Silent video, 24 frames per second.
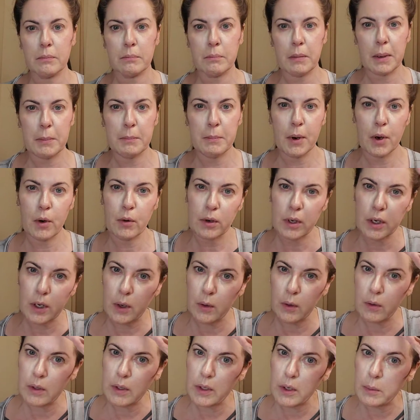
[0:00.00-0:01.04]
my bone and
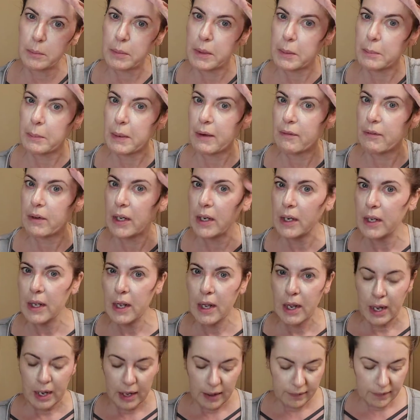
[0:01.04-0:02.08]
go a little bit above it.
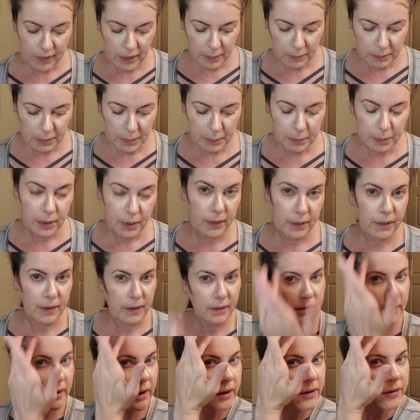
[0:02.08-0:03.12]
And then I'm going to put
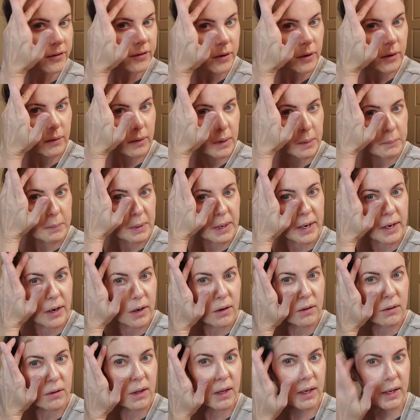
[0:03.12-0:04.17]
this also around my
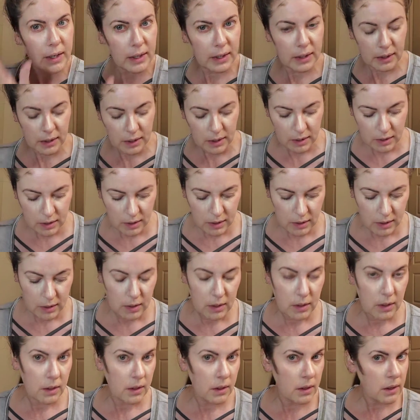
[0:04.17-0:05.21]
hairline
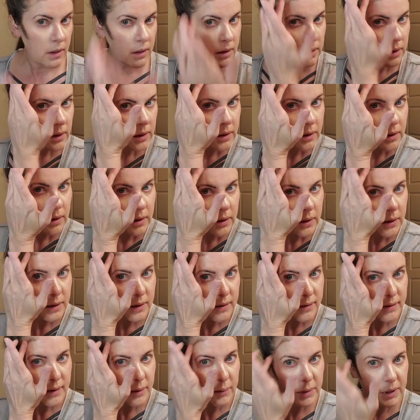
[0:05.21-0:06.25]

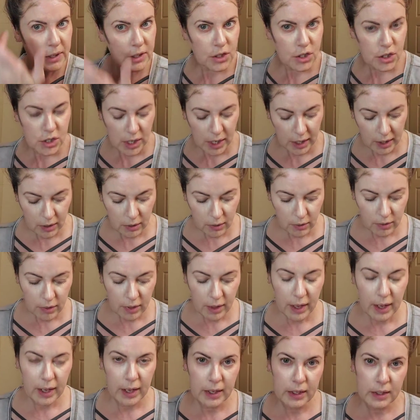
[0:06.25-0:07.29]
because I want to shadow
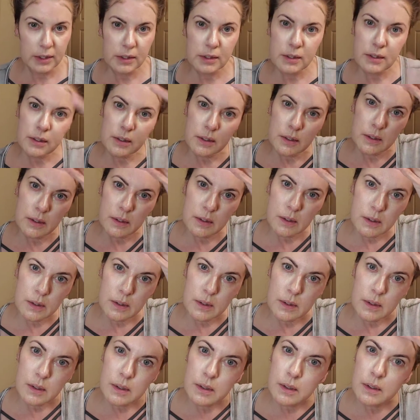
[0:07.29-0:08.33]
that.
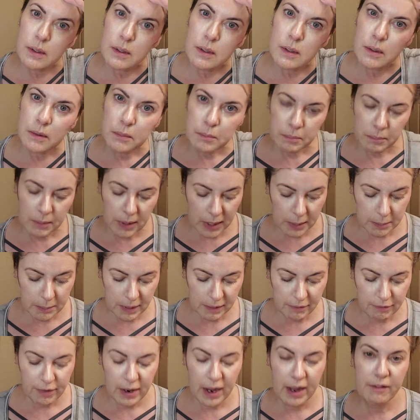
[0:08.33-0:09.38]
Make my
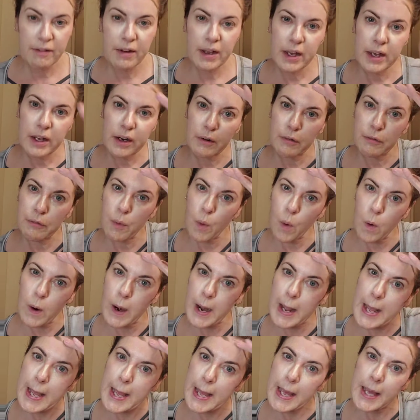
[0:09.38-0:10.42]
5-head a
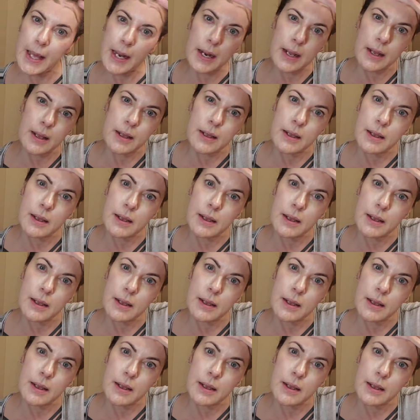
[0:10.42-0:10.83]
4-head.